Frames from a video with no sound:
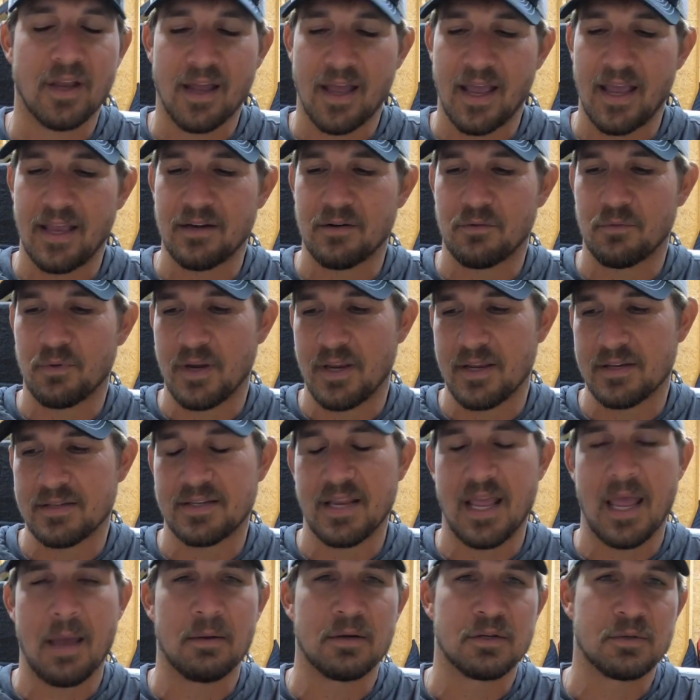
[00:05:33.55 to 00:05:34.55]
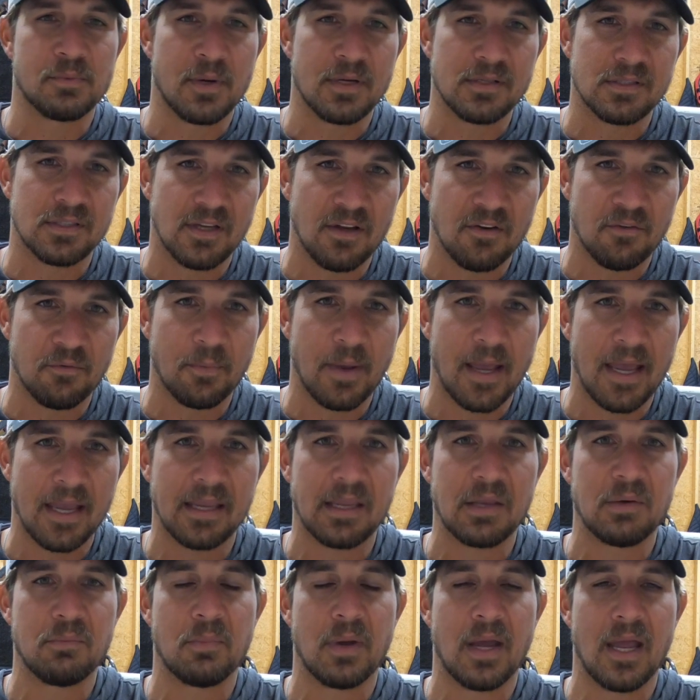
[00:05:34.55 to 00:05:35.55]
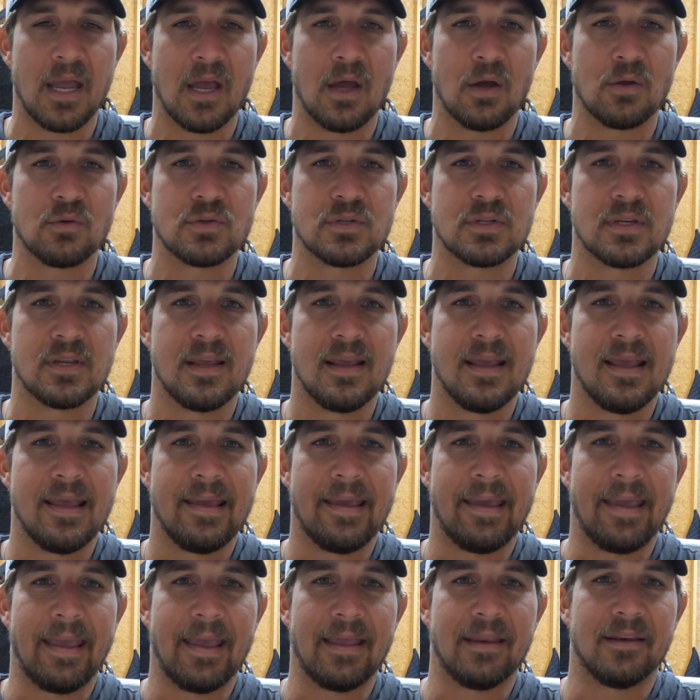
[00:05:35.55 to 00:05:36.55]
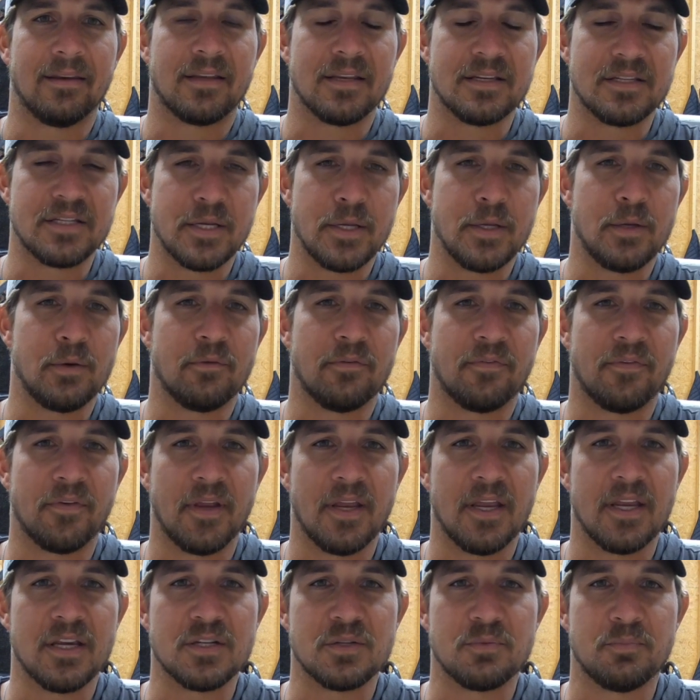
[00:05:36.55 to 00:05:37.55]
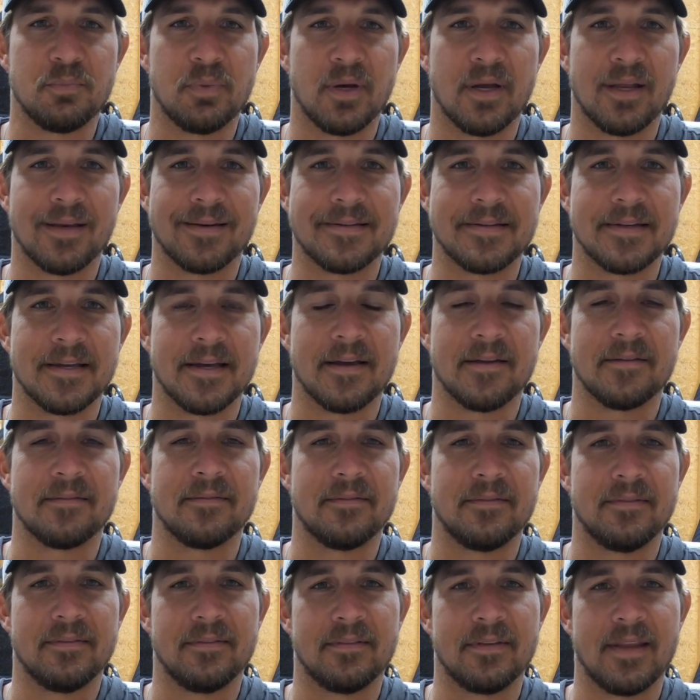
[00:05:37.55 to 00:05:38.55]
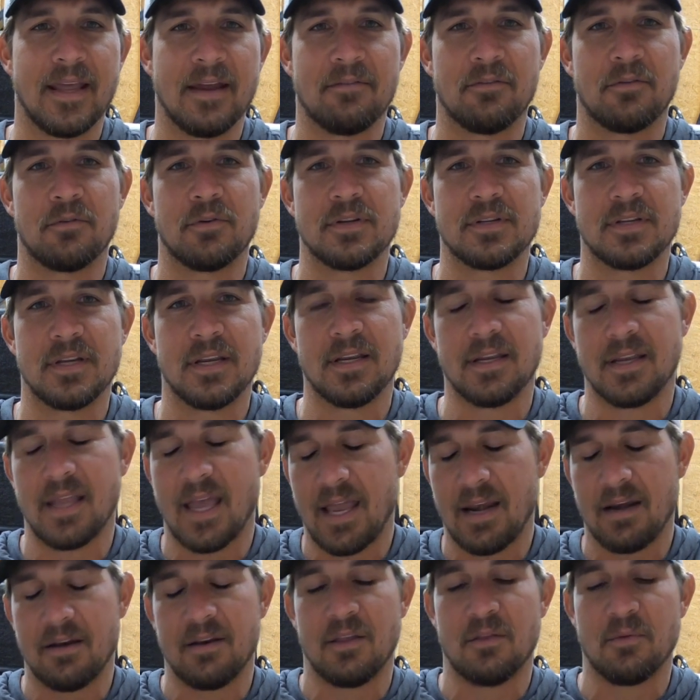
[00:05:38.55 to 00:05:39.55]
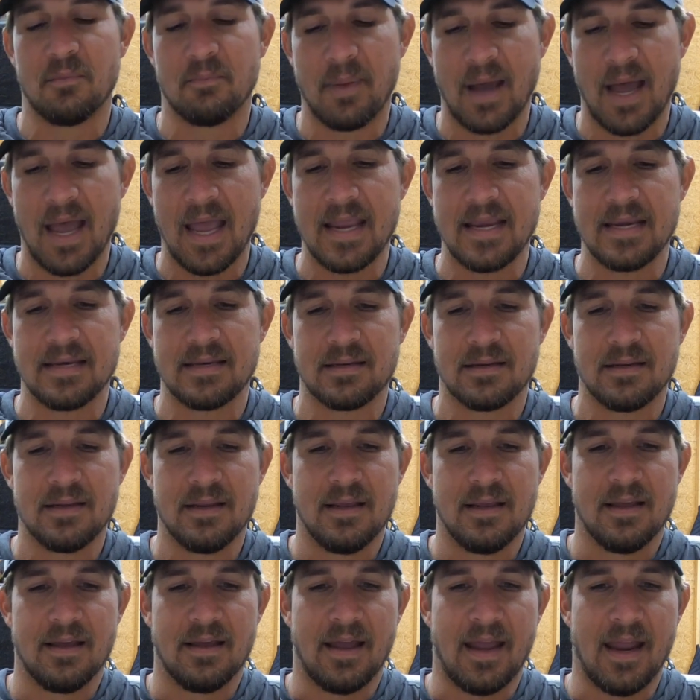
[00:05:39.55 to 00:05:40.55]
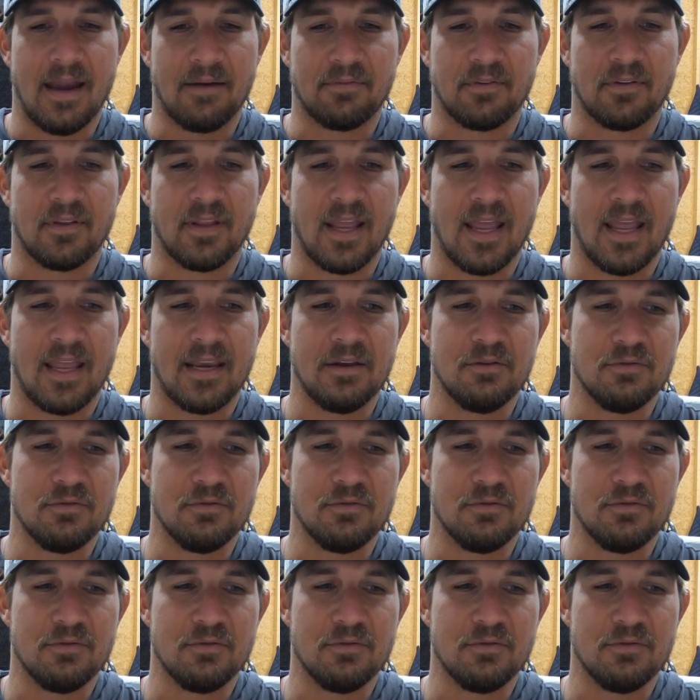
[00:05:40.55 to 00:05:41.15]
I had to reestablish myself back in bounds and continue to fish, but never got another bite after that.